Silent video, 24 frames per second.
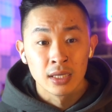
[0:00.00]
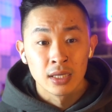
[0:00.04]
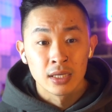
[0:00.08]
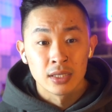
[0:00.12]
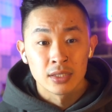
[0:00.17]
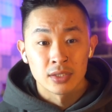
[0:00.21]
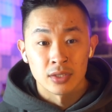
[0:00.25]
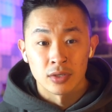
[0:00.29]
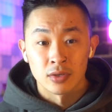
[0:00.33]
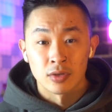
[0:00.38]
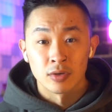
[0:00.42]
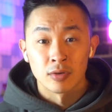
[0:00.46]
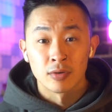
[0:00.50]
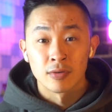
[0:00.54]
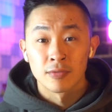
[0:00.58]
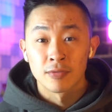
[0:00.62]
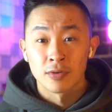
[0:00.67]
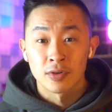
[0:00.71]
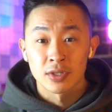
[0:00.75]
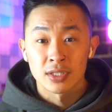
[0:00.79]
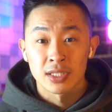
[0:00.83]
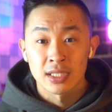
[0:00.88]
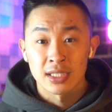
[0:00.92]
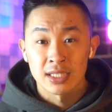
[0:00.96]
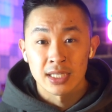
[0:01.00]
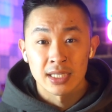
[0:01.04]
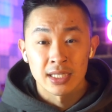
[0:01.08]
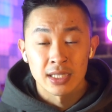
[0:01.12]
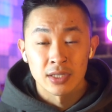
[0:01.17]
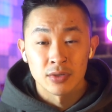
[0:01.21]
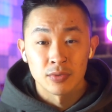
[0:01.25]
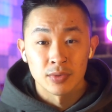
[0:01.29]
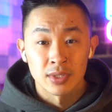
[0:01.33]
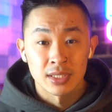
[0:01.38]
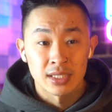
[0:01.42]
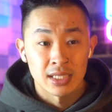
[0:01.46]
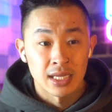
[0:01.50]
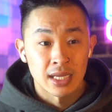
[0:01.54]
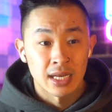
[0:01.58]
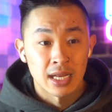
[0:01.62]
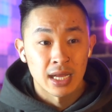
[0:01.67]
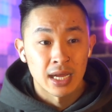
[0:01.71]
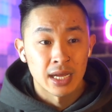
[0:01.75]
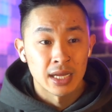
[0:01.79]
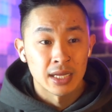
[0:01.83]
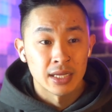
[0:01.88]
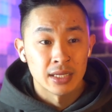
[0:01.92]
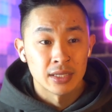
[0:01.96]
So first things I did was that
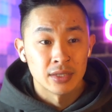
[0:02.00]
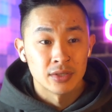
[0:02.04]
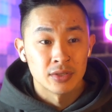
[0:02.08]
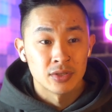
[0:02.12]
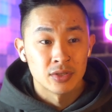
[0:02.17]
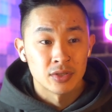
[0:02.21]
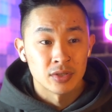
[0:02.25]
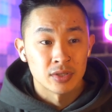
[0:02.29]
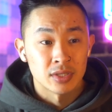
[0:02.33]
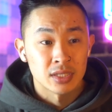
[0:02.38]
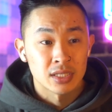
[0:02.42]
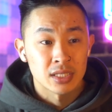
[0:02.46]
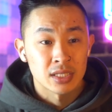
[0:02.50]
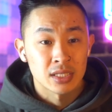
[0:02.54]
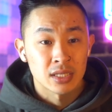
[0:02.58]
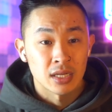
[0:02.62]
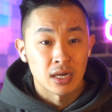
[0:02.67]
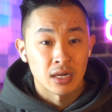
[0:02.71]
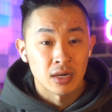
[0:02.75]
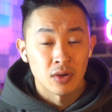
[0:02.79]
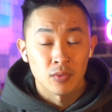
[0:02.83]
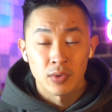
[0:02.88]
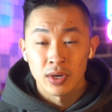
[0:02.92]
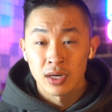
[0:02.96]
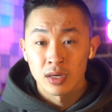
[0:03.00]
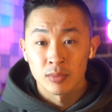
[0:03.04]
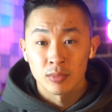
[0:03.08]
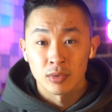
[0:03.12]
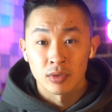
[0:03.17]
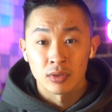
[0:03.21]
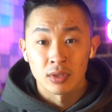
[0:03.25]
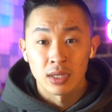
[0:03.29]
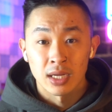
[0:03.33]
I just got a wearable.